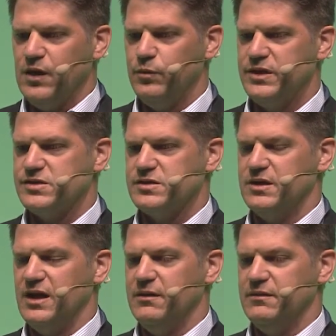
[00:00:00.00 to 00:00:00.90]
which
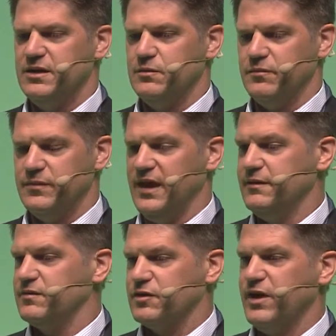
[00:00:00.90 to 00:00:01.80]

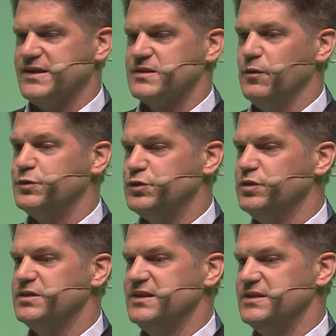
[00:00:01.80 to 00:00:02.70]
then creates
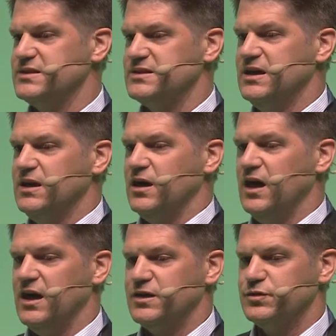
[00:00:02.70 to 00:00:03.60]
opportunities
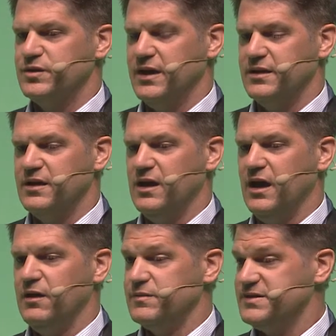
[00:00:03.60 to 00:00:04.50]
to then
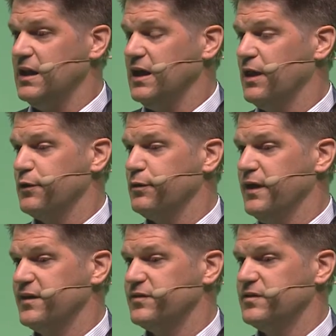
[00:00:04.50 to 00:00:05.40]
sell other
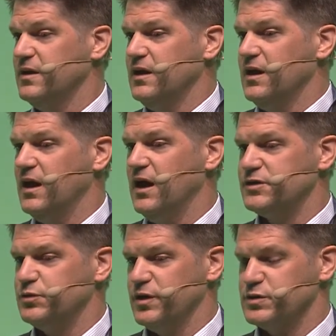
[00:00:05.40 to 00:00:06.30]
things
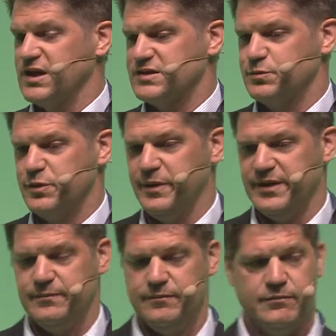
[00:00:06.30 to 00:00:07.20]
to those customer base.